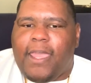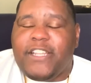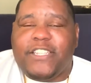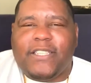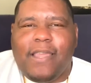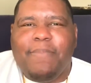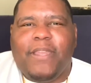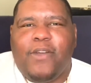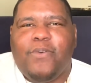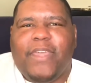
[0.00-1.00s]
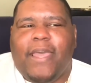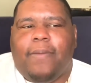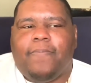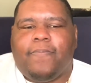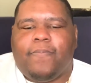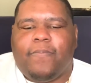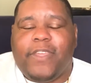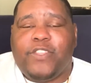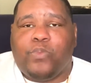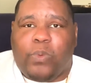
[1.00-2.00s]
It just let me know that
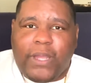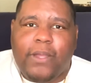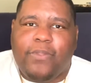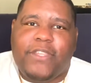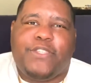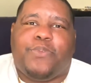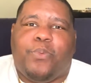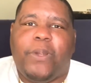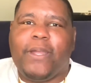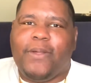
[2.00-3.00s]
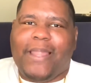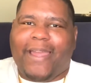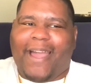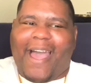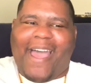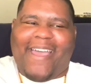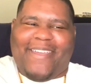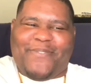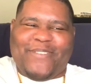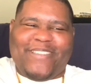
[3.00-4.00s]
it's real. This is real. Like,
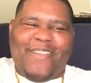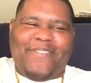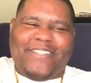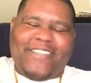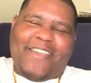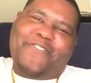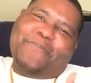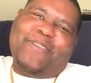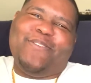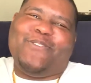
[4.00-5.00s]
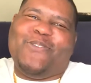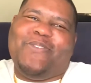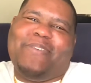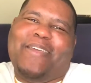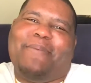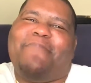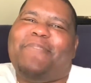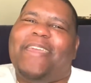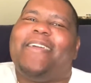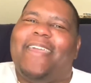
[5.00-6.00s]
I received a check from YouTube in my
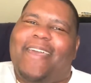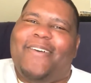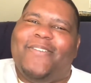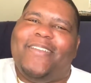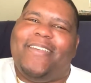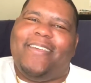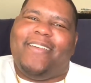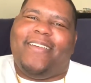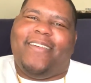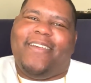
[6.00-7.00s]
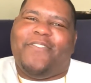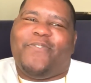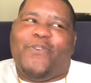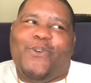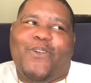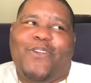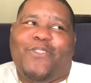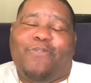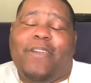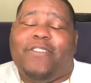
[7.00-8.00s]
bank account for
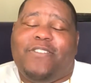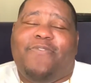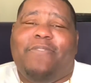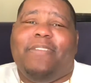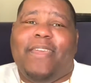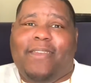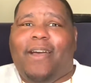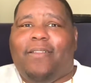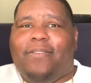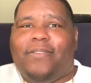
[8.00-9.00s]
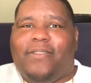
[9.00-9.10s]
$358.